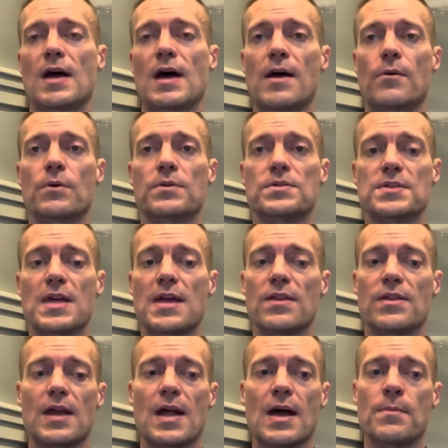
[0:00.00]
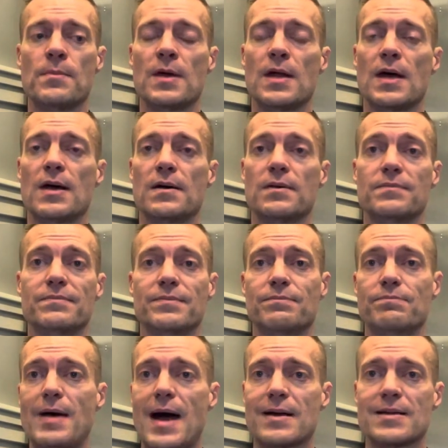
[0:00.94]
I would say that I'm
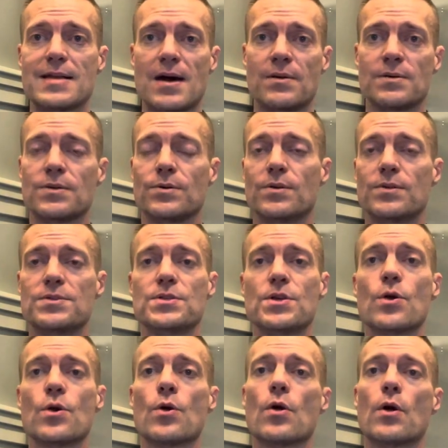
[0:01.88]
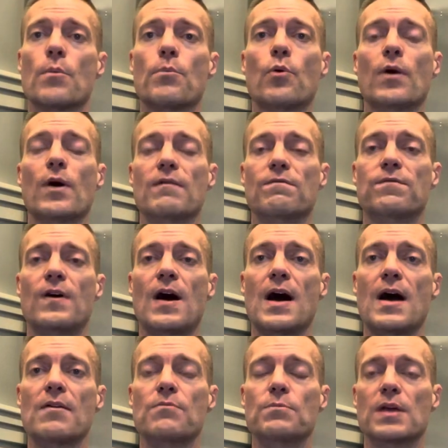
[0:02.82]
at back down to a 0 or
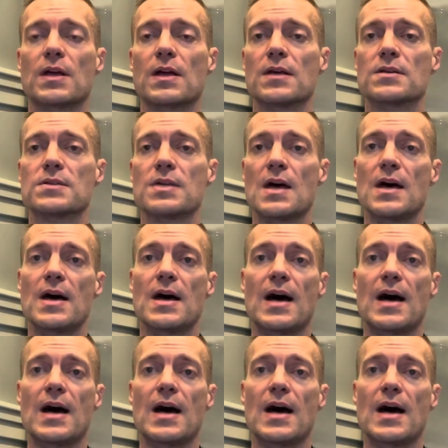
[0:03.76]
0.5, because